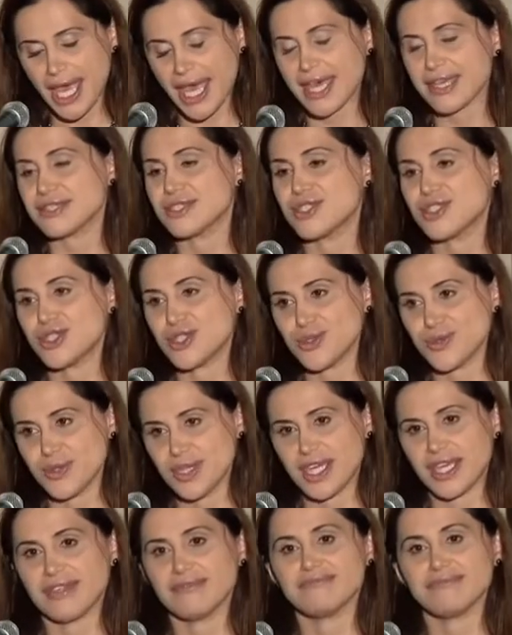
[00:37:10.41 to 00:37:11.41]
as to
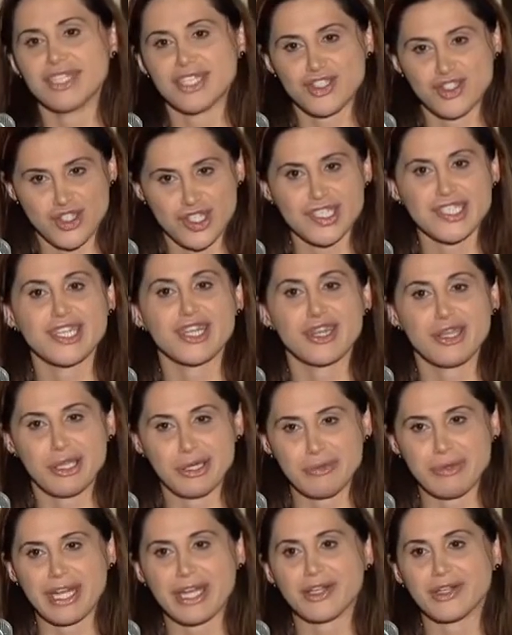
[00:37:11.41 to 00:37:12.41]
that it's just a
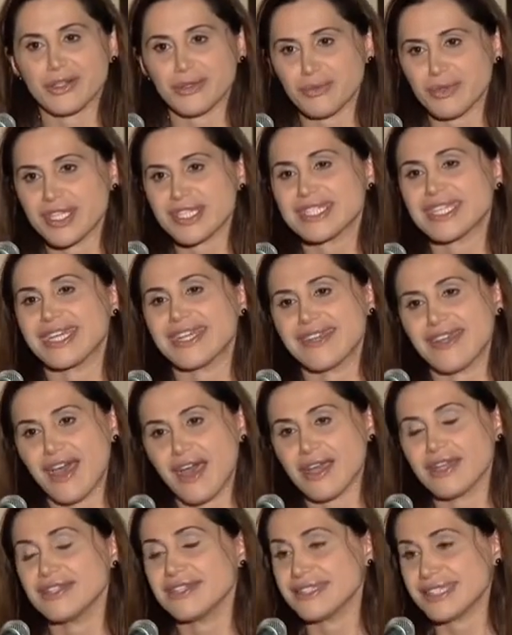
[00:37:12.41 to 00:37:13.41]
theoretical risk and
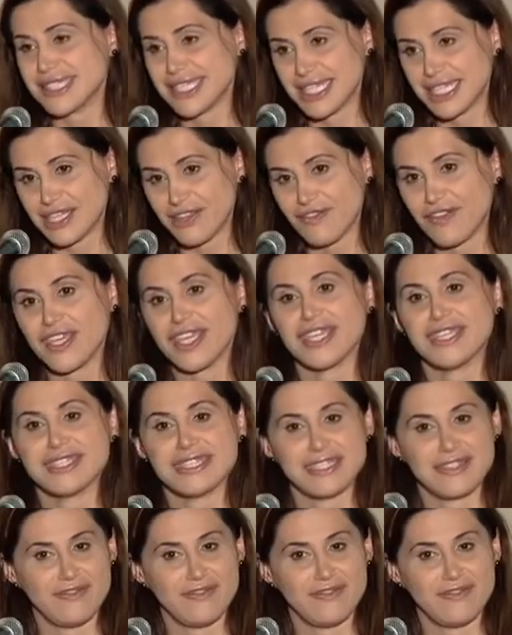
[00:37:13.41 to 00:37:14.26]
not significant